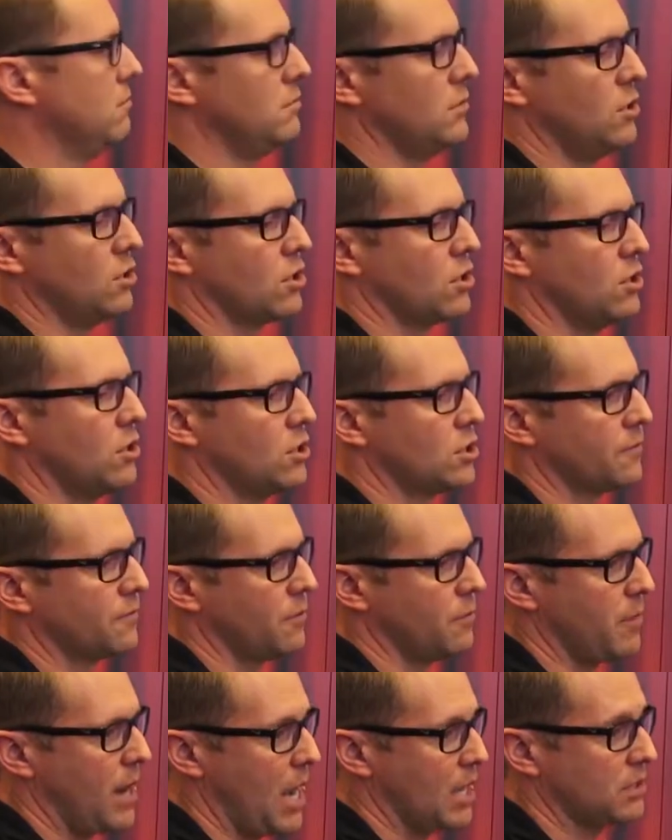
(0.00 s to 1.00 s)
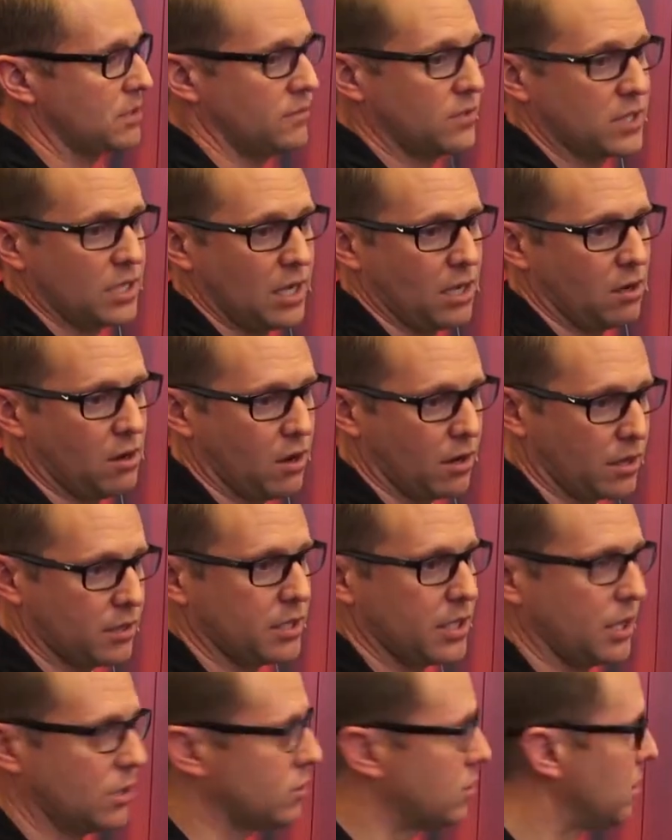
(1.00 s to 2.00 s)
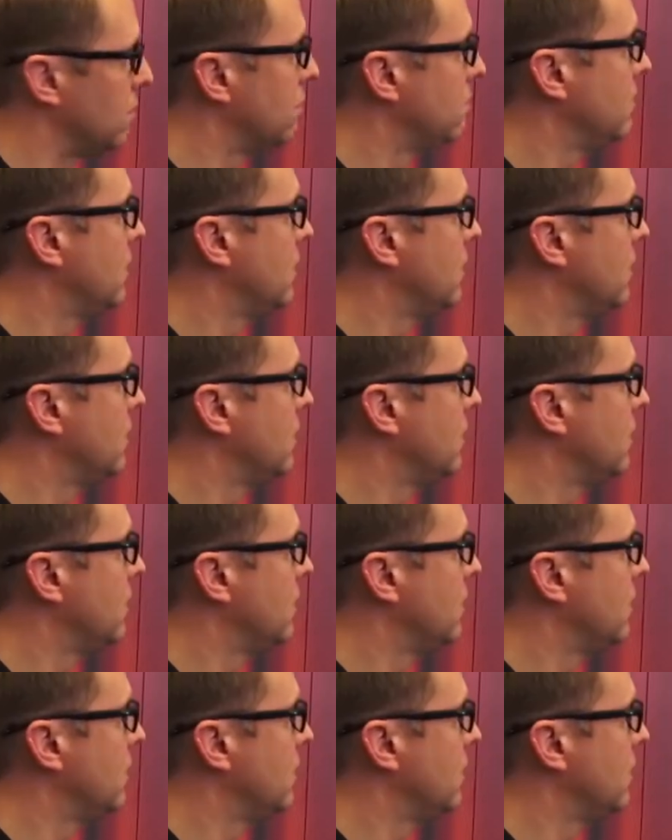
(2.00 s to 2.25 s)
you can use it for massive scale architecture.